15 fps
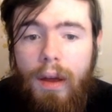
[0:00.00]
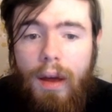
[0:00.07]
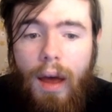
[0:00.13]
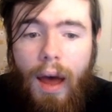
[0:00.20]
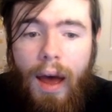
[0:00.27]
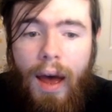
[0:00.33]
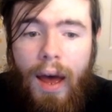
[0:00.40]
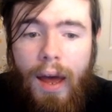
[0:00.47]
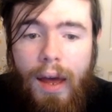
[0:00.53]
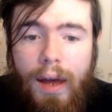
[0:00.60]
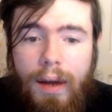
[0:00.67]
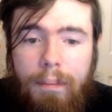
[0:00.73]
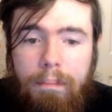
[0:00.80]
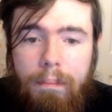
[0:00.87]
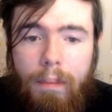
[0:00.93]

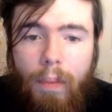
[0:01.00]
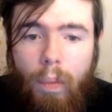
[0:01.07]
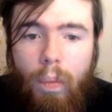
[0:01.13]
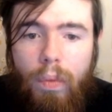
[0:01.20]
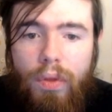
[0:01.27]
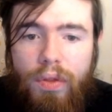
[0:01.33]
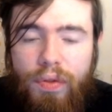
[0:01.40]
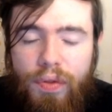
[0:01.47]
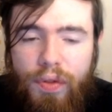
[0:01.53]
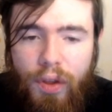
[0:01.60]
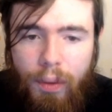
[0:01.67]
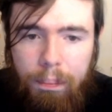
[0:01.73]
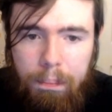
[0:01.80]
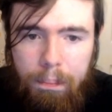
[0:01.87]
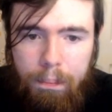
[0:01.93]

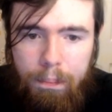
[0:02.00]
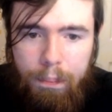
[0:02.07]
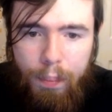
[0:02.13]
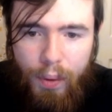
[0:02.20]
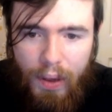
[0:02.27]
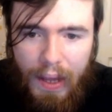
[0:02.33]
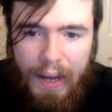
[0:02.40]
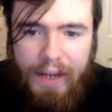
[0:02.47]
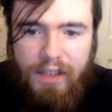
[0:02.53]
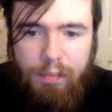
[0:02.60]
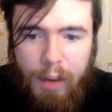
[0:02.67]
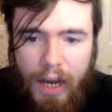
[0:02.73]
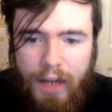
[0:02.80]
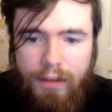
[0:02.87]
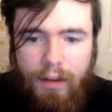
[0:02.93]
the plays
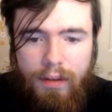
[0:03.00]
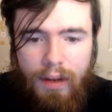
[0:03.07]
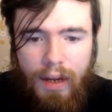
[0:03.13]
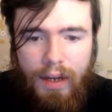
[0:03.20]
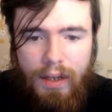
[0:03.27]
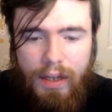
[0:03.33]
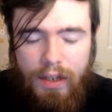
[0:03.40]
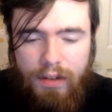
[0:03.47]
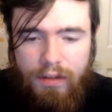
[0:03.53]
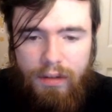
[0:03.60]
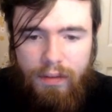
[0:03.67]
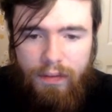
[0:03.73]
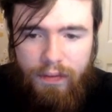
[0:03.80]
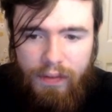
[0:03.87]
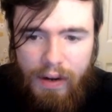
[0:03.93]
behind the deck is
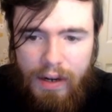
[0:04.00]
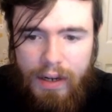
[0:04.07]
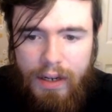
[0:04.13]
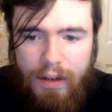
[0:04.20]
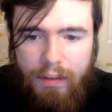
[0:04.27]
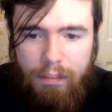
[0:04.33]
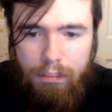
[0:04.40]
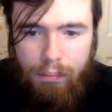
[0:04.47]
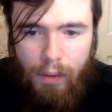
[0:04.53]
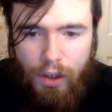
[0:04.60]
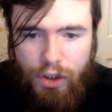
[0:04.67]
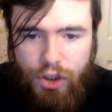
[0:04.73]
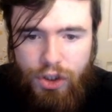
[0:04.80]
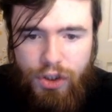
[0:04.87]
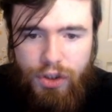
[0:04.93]
very
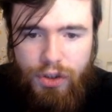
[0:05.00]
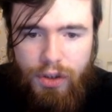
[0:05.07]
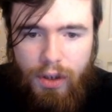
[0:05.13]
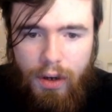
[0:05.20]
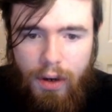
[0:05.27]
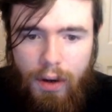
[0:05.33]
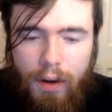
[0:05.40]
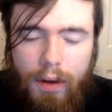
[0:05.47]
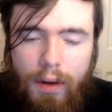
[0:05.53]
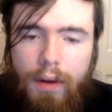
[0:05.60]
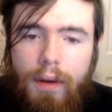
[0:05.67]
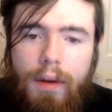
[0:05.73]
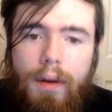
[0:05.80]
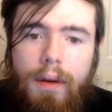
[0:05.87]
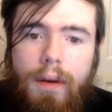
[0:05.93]
much
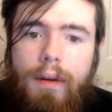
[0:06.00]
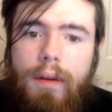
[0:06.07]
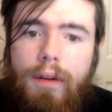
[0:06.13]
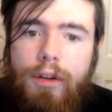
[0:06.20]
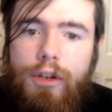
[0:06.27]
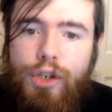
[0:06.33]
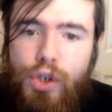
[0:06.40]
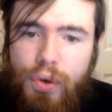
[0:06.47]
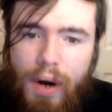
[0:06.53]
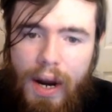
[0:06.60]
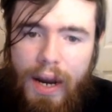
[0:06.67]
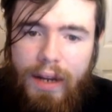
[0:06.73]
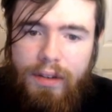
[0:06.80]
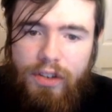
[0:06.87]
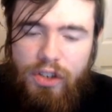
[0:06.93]

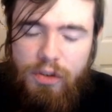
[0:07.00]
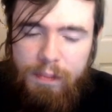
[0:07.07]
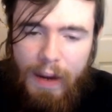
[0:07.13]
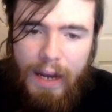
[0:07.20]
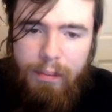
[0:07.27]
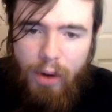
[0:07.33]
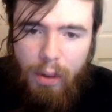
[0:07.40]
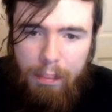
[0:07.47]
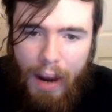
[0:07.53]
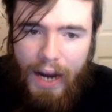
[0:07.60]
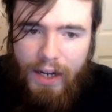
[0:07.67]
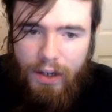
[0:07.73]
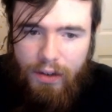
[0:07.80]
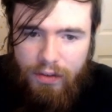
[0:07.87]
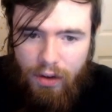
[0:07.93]
trying to spam your
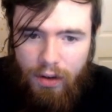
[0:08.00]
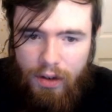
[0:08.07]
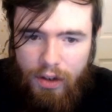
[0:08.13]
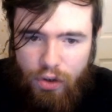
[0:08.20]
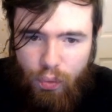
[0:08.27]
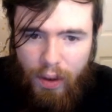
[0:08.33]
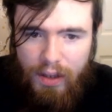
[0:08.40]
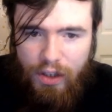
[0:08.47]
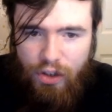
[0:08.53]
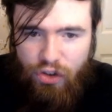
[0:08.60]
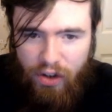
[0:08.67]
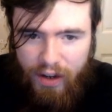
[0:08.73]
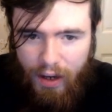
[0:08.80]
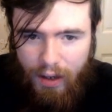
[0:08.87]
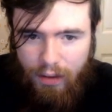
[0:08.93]
magnets out as quickly as
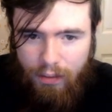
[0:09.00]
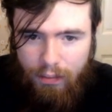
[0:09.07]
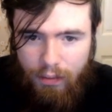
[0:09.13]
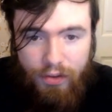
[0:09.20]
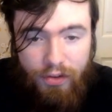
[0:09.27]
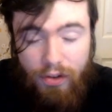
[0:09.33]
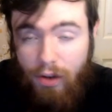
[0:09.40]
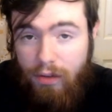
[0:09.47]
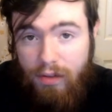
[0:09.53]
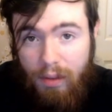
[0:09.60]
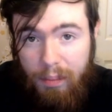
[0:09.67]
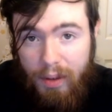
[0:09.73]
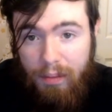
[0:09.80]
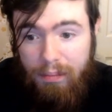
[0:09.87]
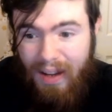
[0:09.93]
you can, which sounds
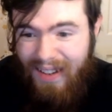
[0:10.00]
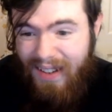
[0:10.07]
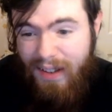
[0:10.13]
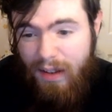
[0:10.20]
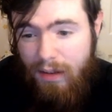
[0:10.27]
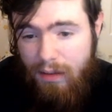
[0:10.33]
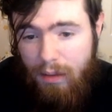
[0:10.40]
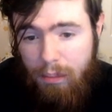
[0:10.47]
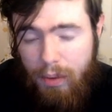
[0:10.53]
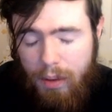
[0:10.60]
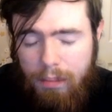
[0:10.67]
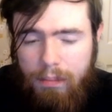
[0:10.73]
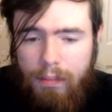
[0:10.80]
simple, and it is simple.